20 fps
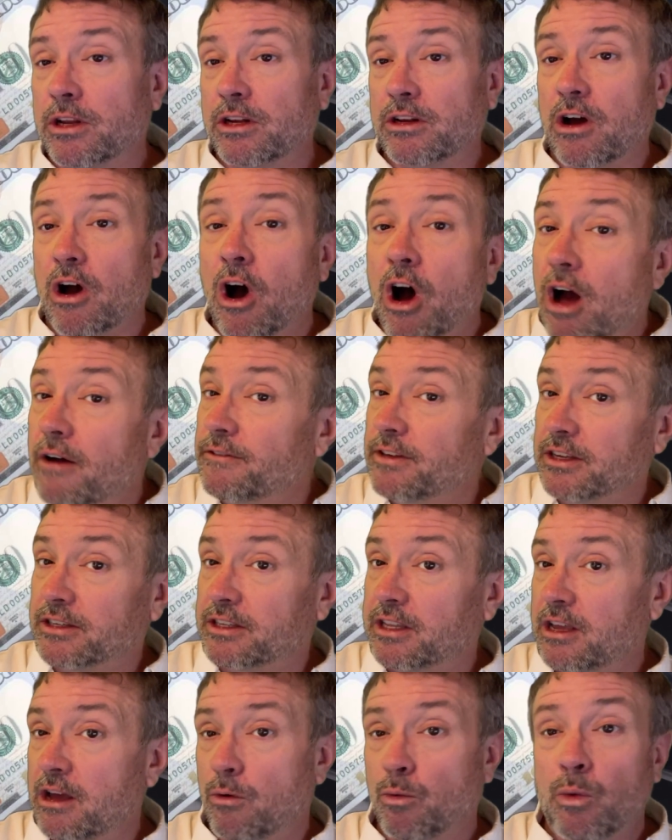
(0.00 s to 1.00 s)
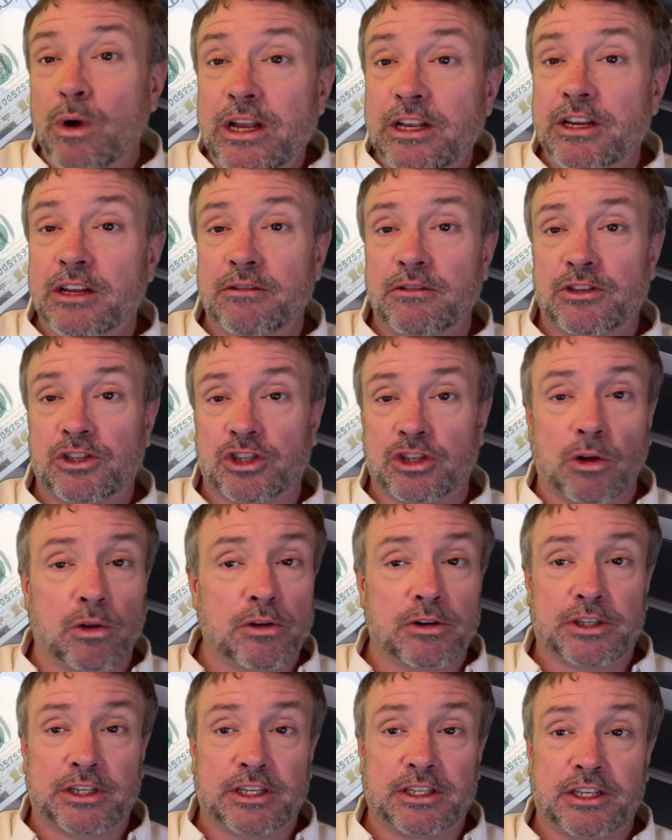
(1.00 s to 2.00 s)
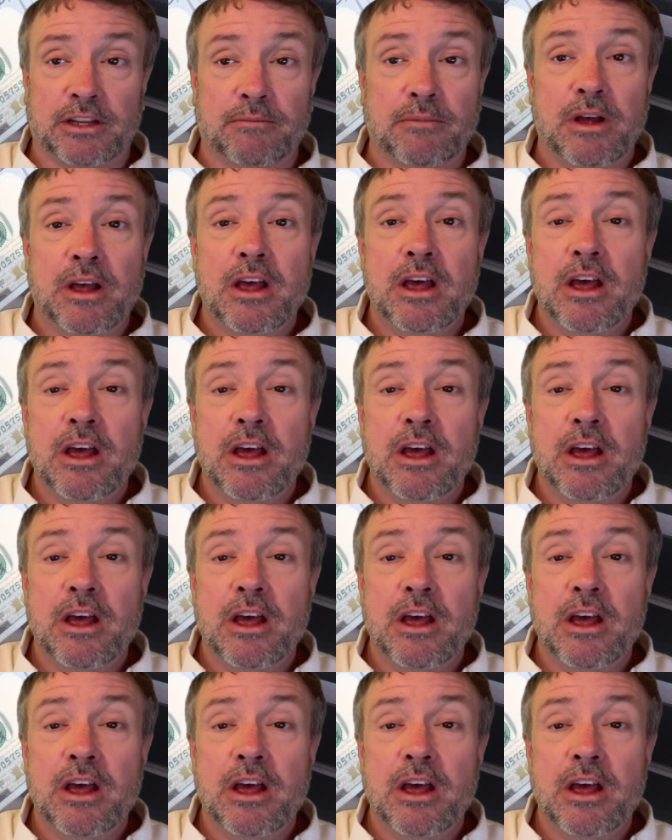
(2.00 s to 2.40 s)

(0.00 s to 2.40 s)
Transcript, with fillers: and obviously a wind and solar system